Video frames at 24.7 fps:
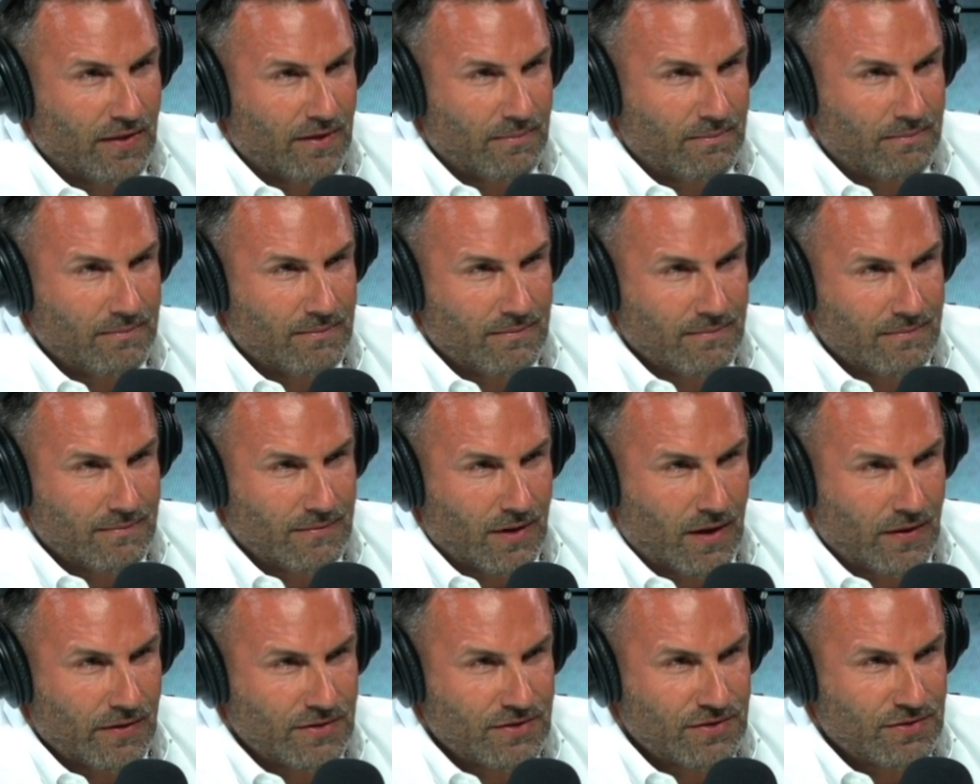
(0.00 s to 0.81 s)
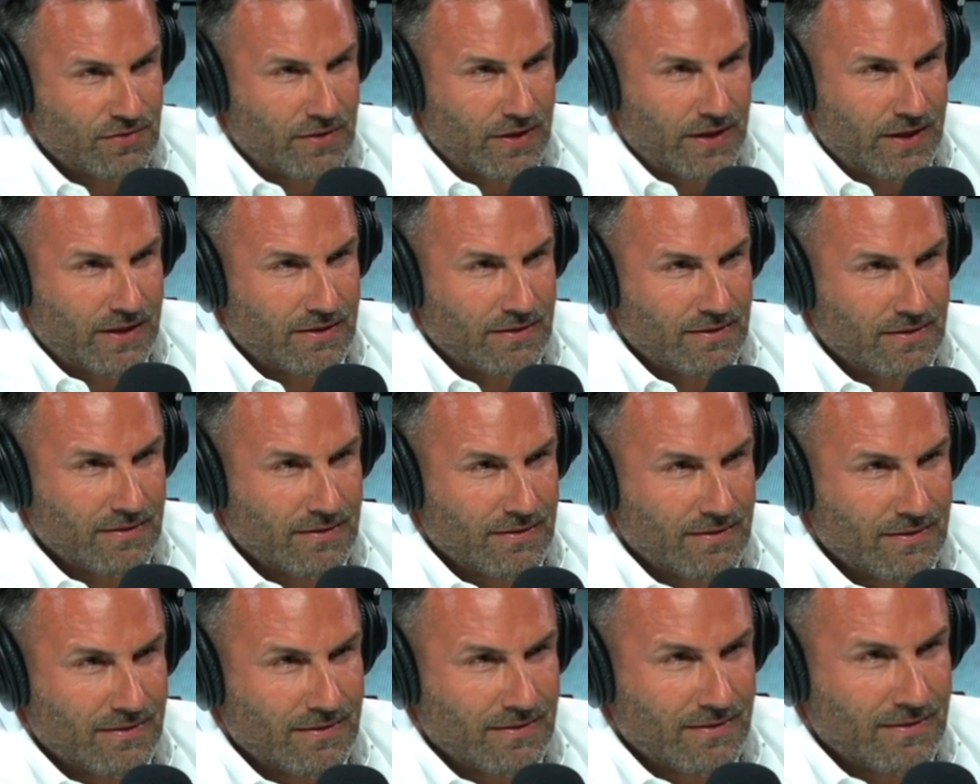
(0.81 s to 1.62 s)
them on the street?
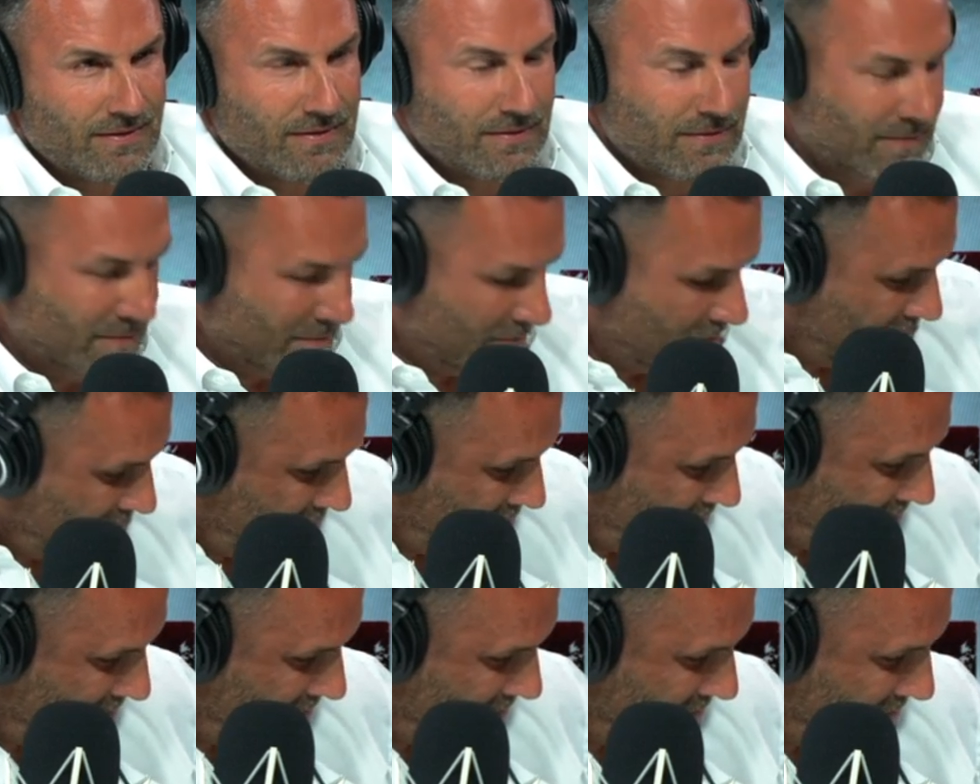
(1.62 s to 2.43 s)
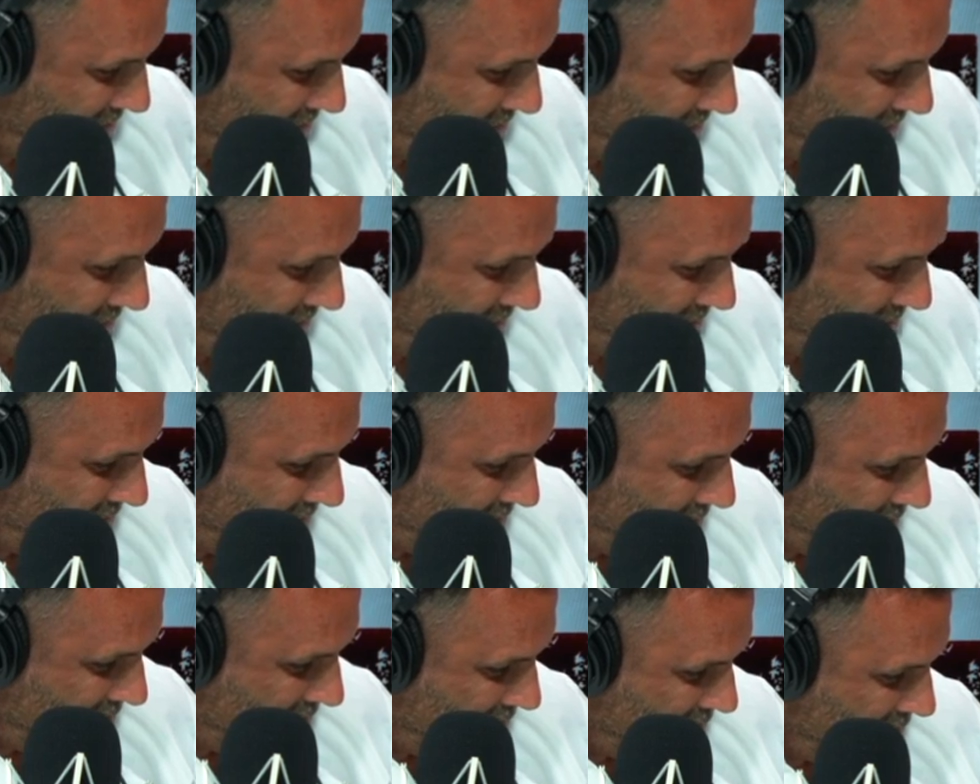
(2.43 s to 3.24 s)
I, I really would just
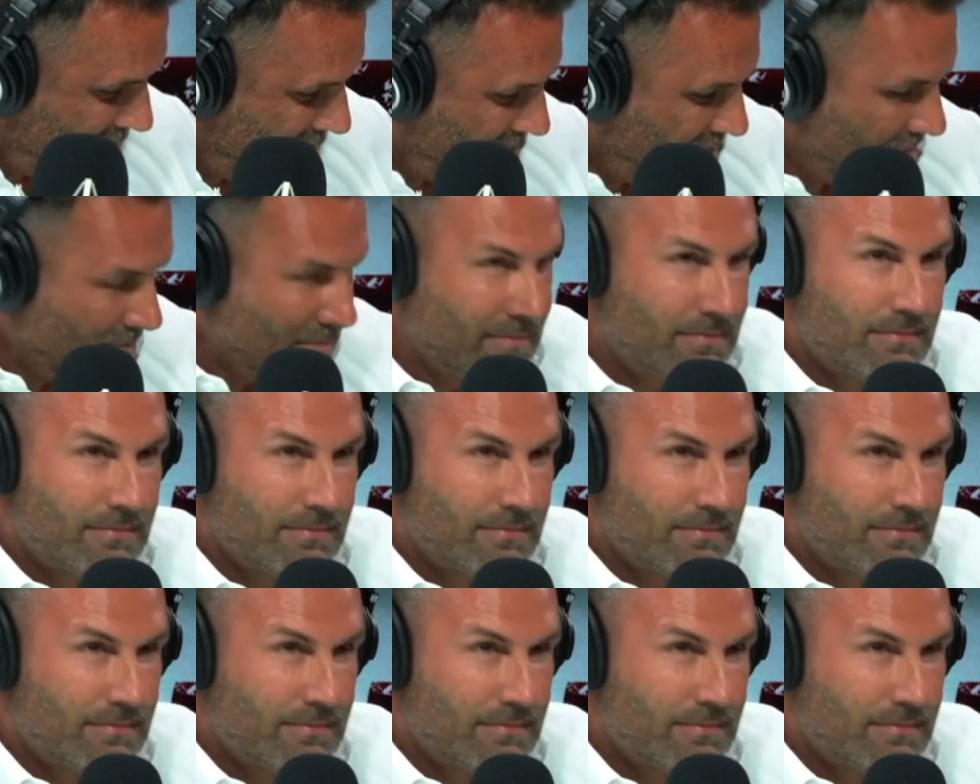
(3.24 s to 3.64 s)
tell them that I, I